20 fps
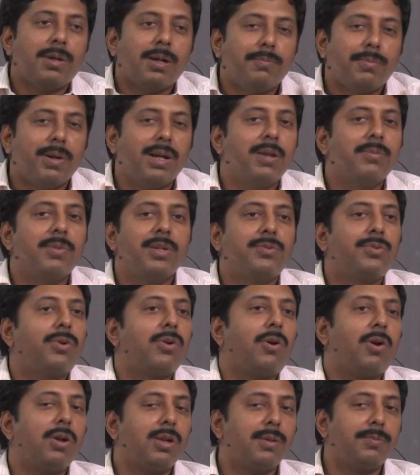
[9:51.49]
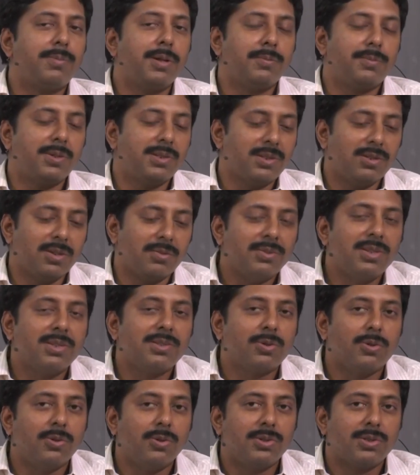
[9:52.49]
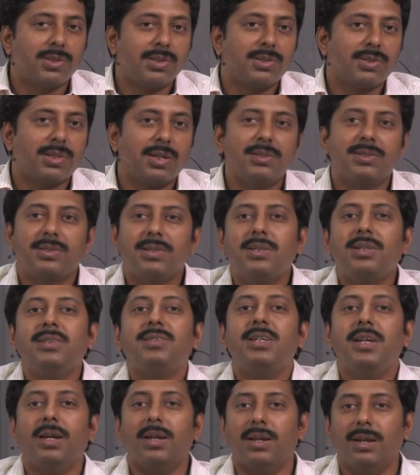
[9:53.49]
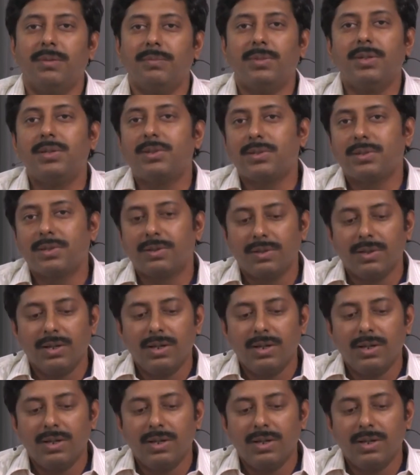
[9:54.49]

pretty much for all the purposes of this course is concerned, as real numbers.